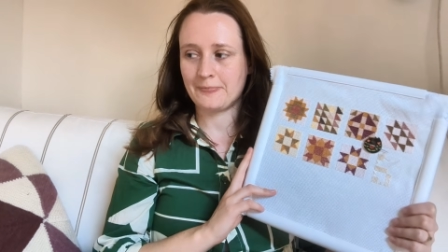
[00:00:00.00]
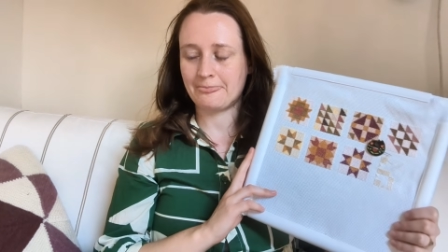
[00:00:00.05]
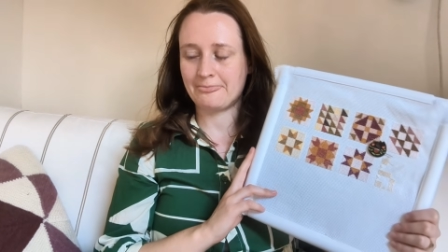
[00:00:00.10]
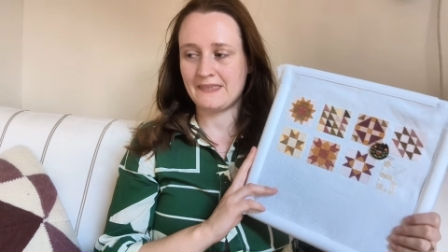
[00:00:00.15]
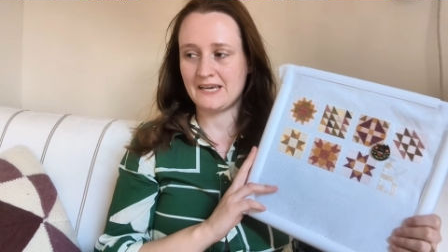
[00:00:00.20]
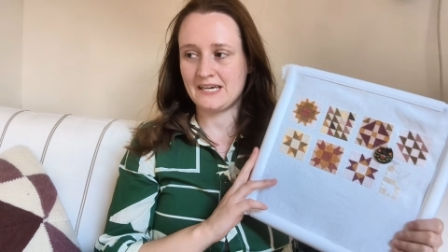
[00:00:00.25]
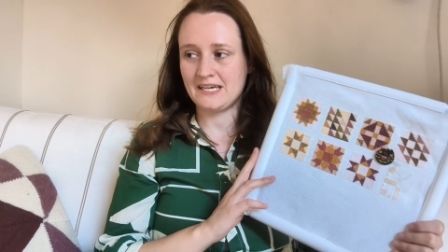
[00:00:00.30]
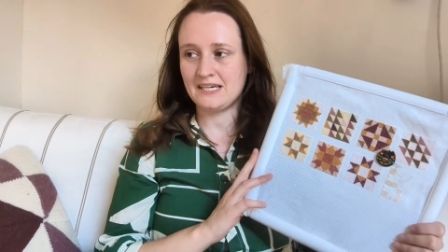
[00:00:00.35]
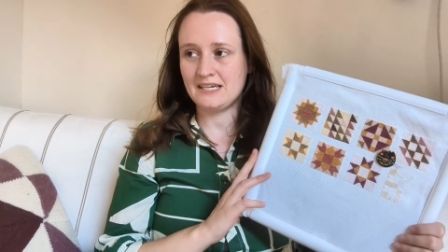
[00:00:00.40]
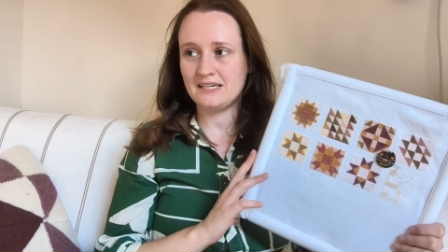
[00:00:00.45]

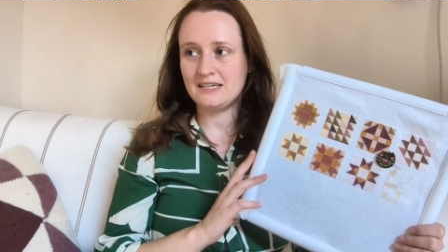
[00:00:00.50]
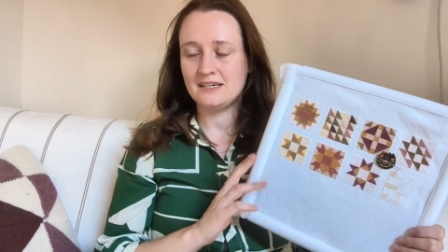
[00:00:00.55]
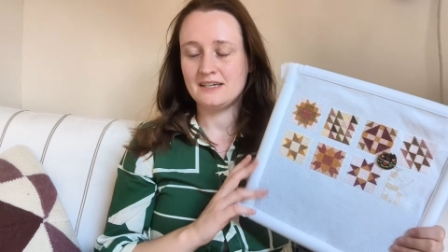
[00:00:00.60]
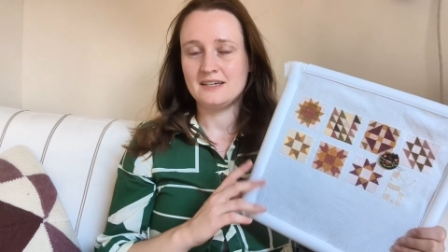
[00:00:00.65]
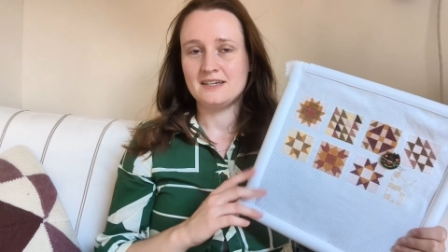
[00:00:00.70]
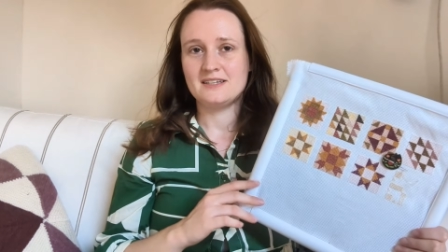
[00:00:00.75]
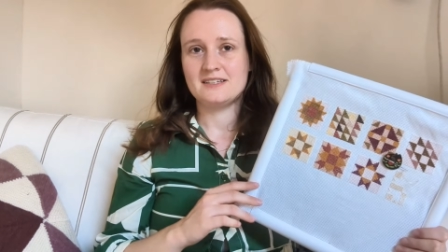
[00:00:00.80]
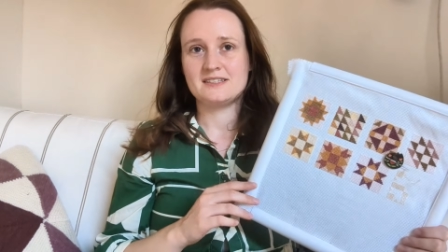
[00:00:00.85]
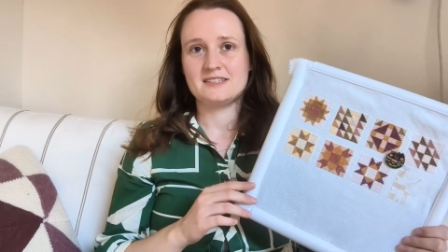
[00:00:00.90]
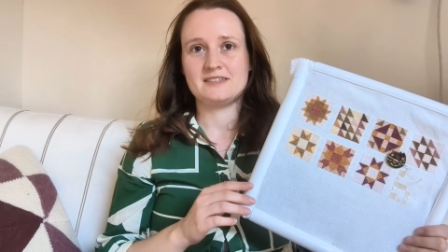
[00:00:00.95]
thing.
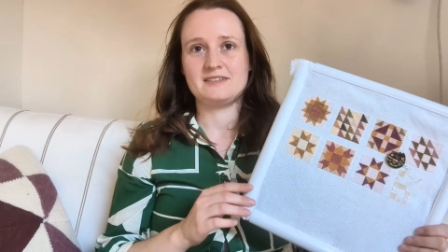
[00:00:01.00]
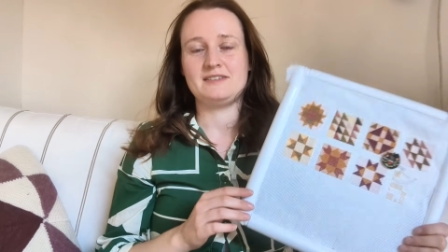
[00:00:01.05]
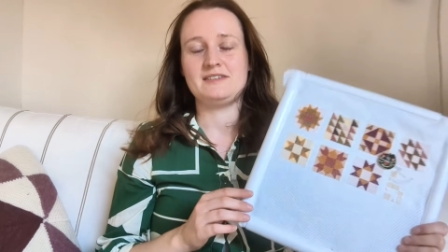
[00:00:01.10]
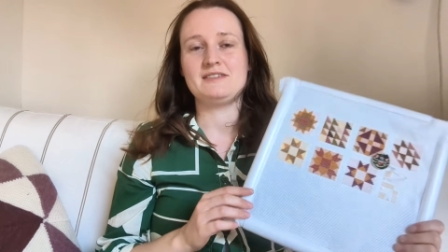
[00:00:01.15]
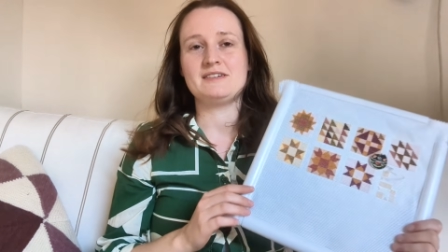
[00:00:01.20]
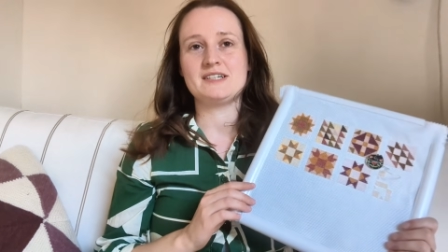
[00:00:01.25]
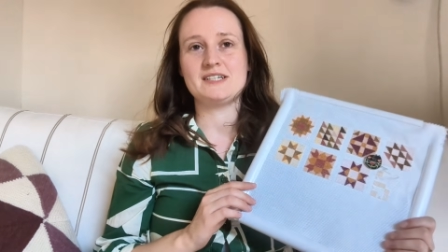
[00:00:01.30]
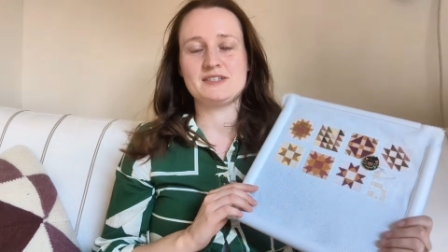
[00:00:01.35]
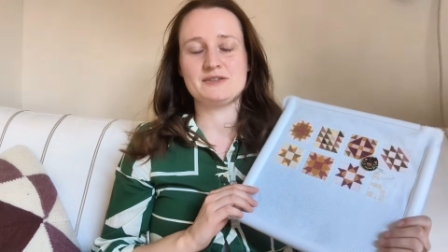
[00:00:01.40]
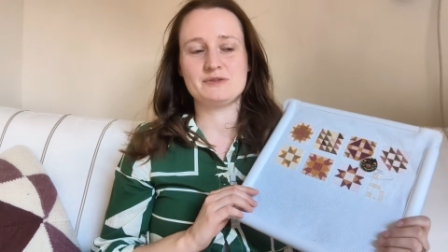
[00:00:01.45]
So you
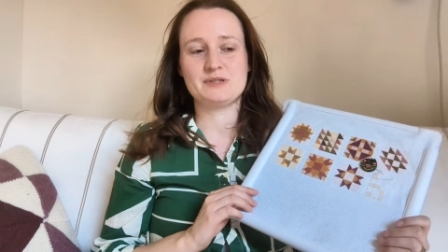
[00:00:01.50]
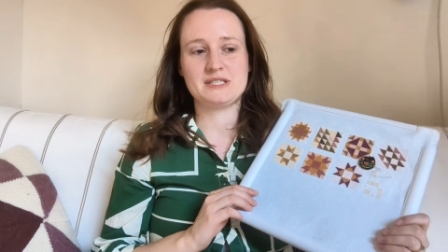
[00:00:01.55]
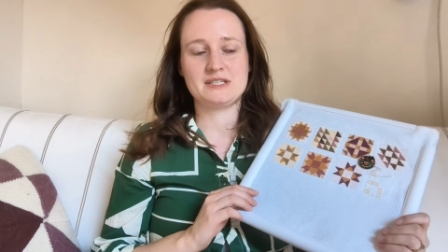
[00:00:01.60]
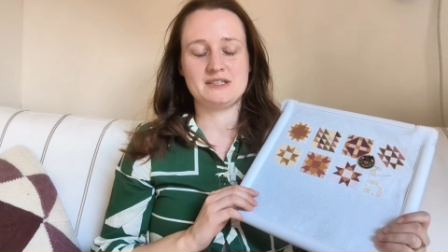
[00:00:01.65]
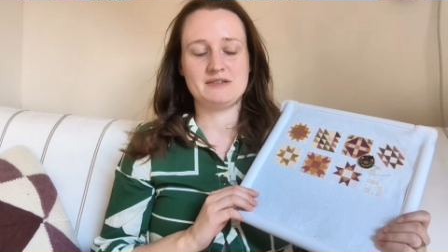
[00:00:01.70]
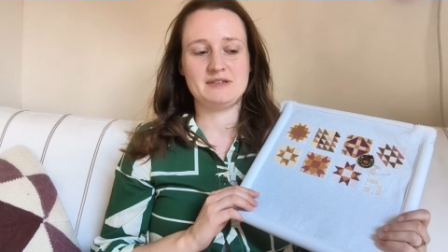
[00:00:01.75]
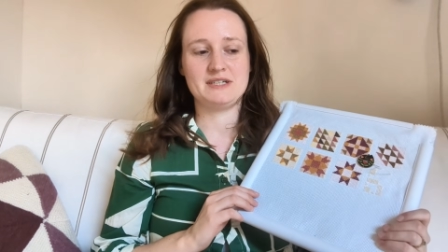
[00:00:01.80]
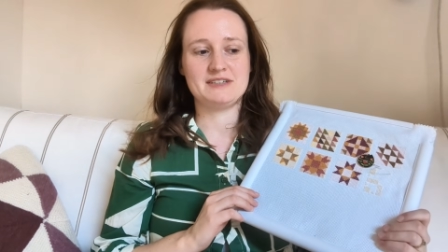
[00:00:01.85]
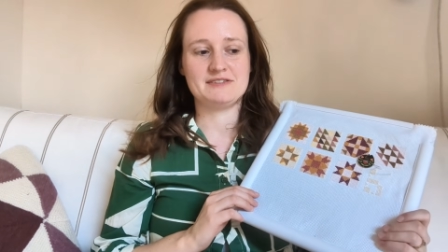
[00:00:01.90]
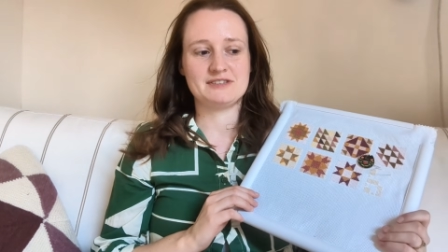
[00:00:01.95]
guys always know
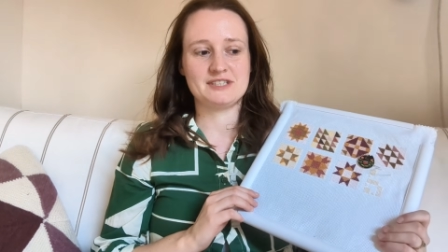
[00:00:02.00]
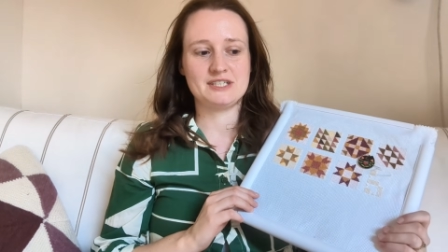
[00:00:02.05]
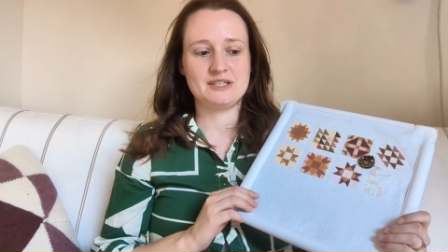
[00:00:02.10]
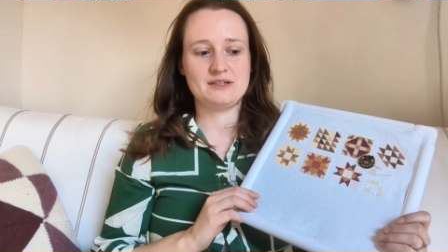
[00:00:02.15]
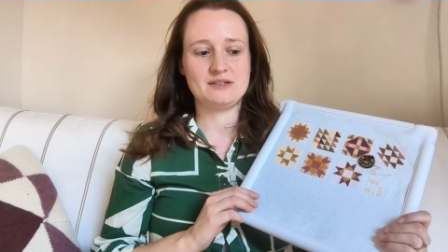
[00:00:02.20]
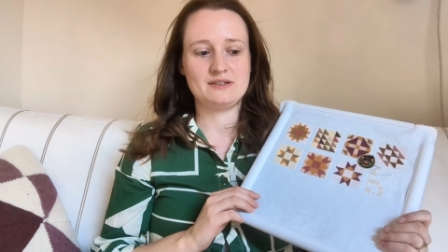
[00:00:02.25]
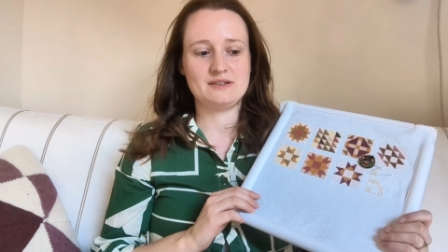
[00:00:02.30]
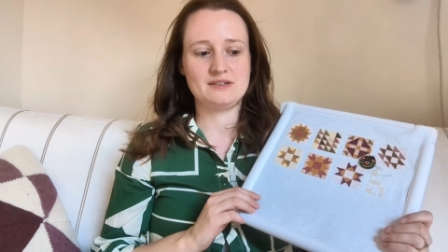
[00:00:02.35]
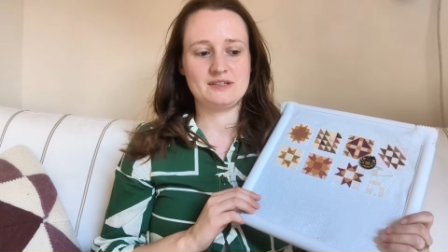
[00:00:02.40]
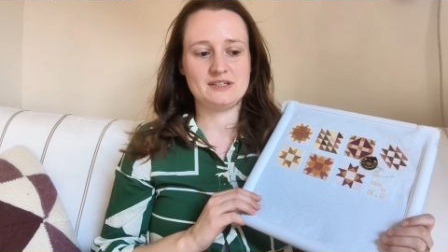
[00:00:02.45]
whenever I
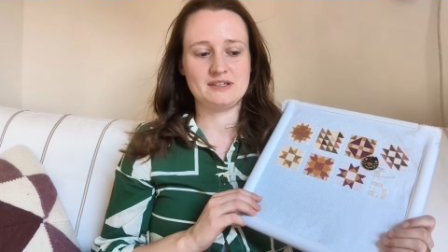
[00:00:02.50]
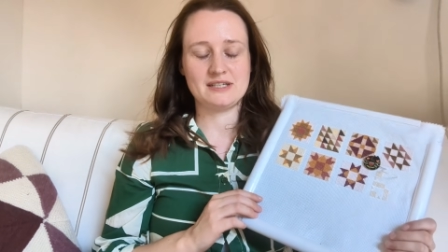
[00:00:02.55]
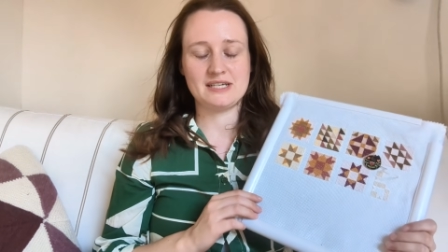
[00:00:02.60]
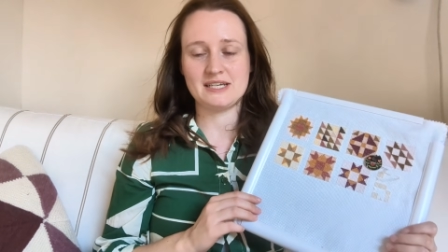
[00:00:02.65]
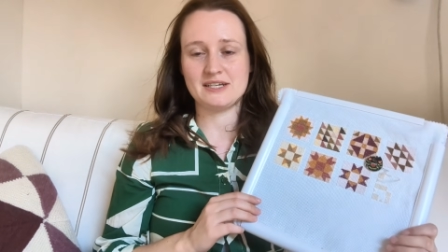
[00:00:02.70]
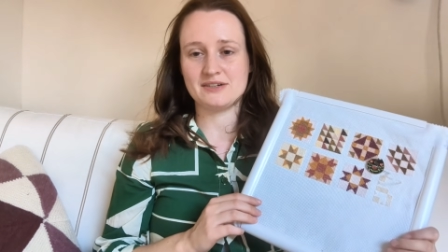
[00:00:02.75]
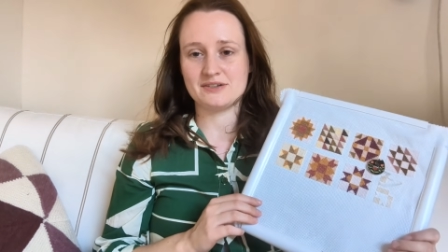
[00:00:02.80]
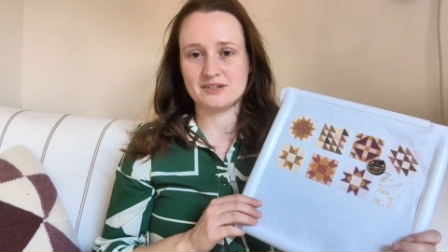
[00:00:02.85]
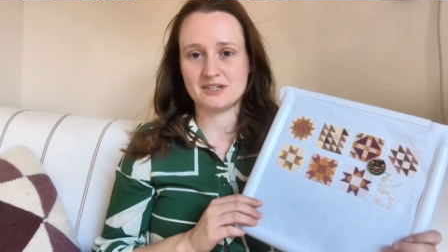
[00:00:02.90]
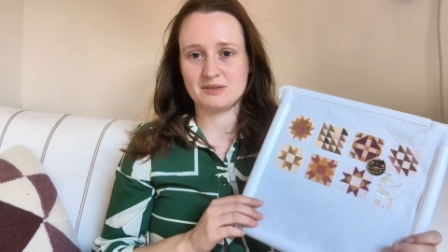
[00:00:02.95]
do the
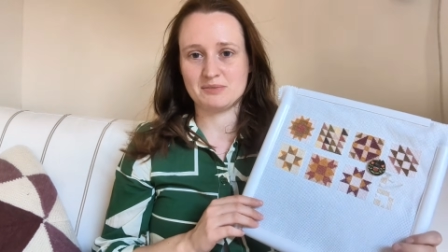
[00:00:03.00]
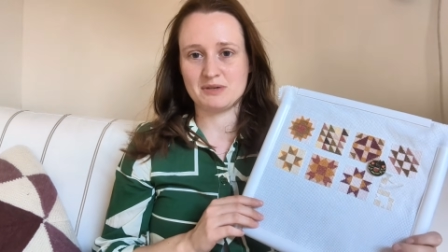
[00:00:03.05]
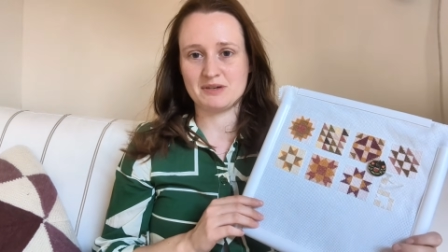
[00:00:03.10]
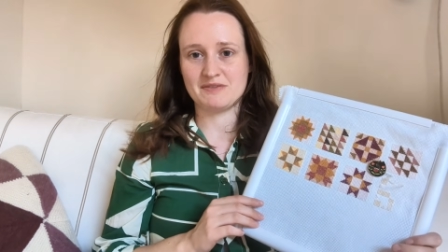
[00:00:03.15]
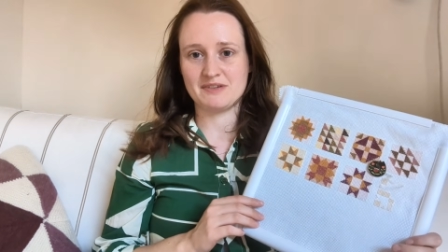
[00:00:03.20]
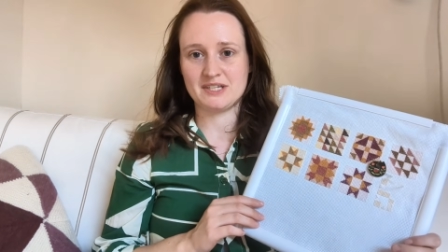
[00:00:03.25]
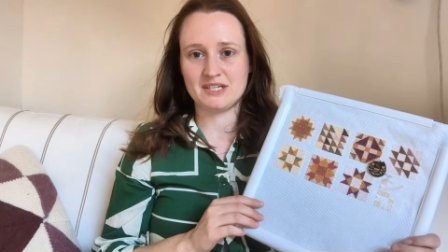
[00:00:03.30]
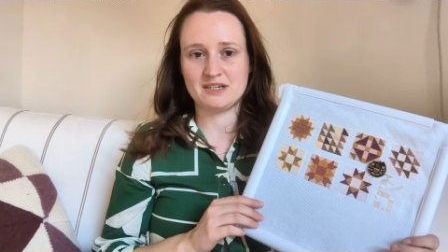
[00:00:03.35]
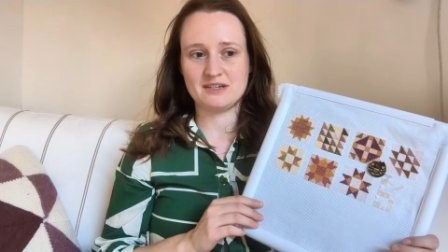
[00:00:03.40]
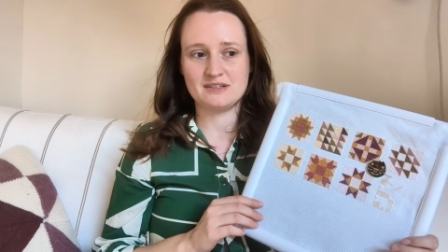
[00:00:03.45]
intro to my
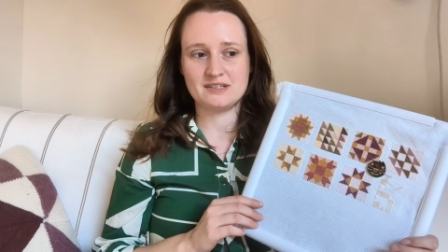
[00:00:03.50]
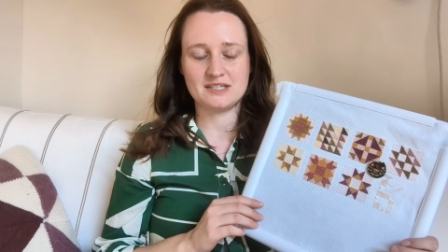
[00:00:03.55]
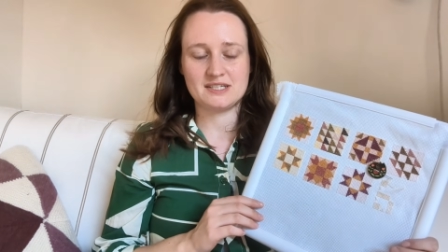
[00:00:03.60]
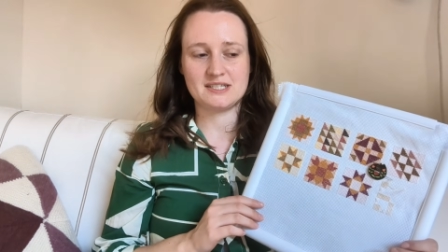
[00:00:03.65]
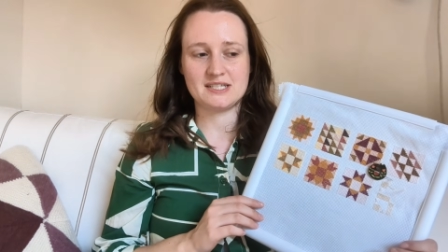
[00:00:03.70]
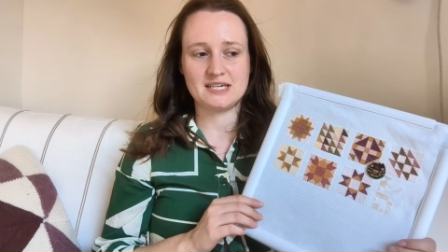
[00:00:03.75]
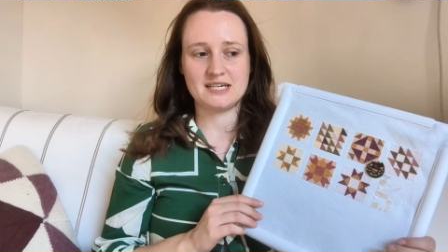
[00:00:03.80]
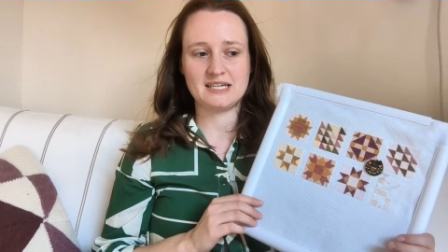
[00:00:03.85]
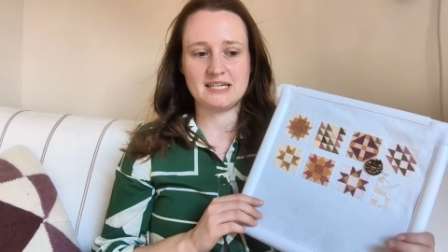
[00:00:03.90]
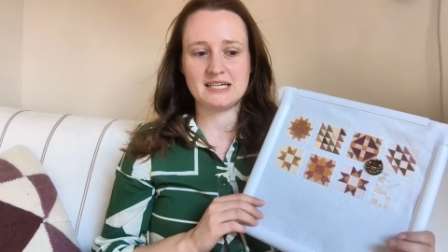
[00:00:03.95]
videos, I
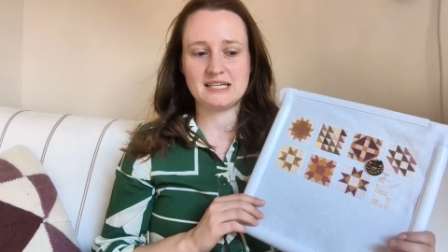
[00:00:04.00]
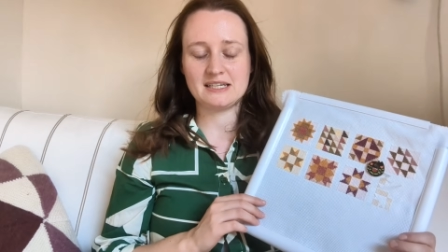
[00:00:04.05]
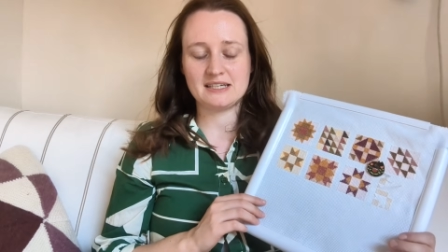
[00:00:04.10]
say